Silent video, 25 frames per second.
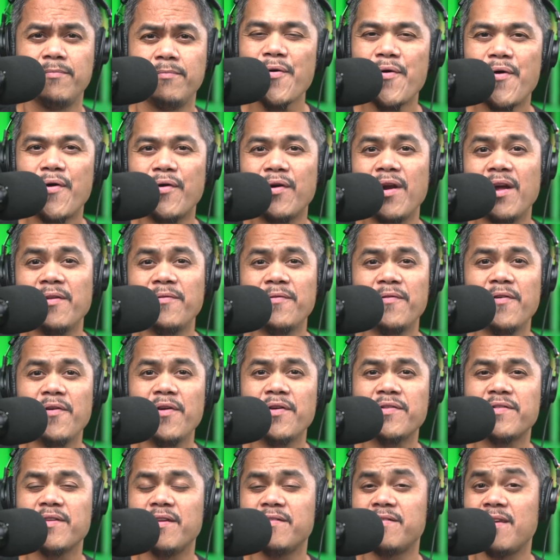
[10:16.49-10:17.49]
Alright folks,
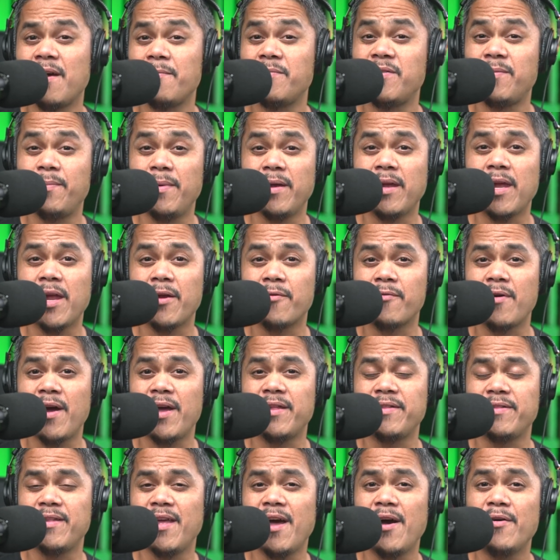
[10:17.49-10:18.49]
as I'm speaking right
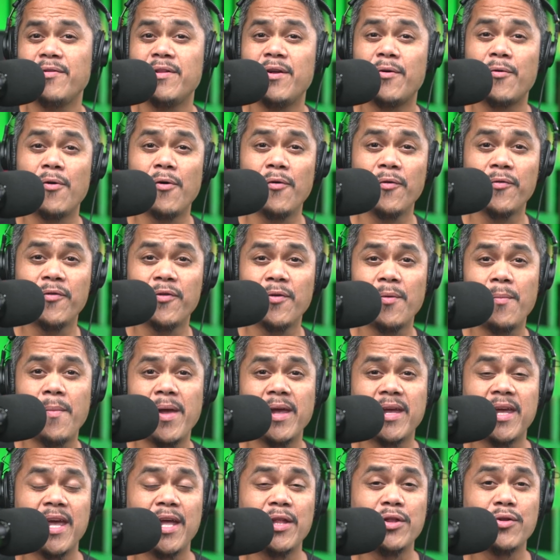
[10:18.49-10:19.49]
now, they're also
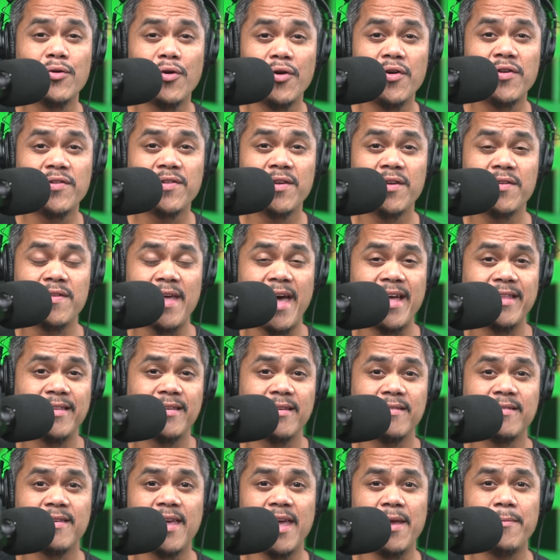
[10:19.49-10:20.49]
making noises at the
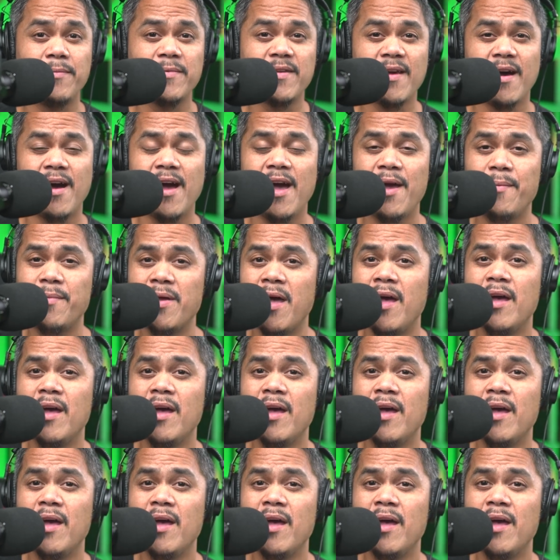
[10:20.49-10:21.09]
same time.